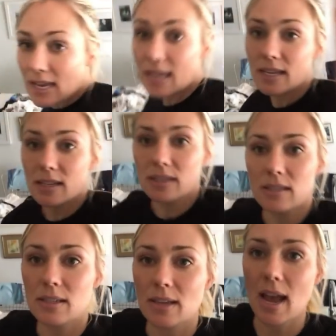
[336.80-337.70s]

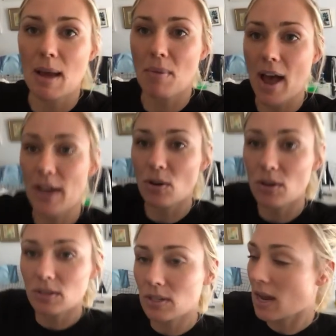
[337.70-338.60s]
is um, I
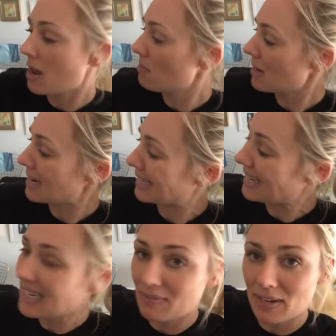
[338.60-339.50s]
got some
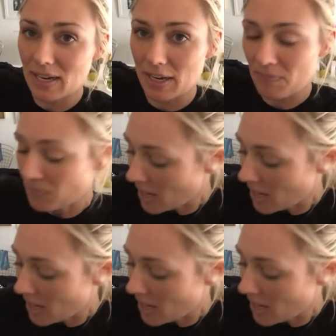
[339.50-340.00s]
cleaning vinegar.